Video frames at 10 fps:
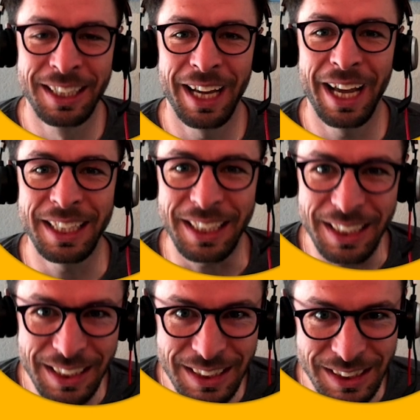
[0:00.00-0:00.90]
and
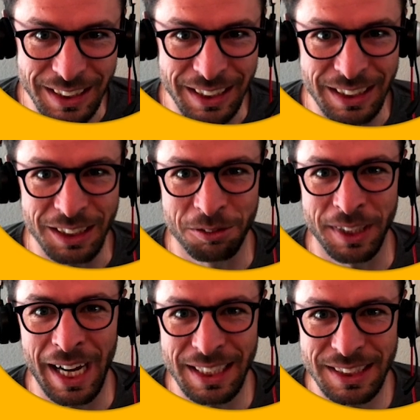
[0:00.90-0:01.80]
easily deliver
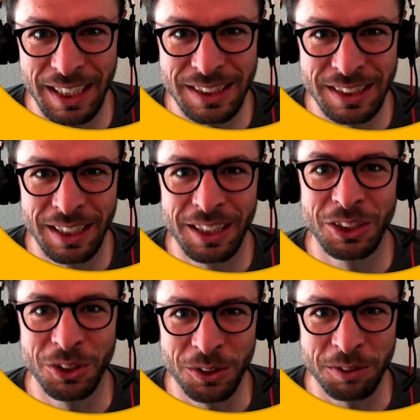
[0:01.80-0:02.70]
assets
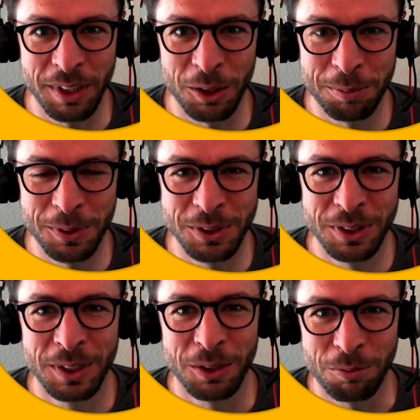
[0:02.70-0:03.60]
to your developers
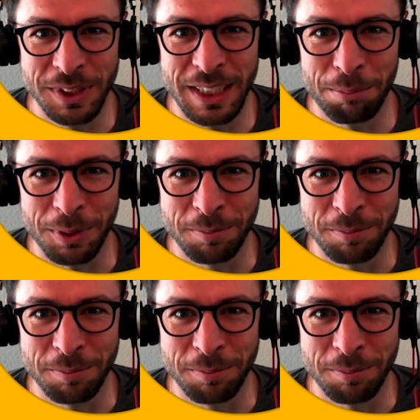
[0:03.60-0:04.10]
with Zeppelin.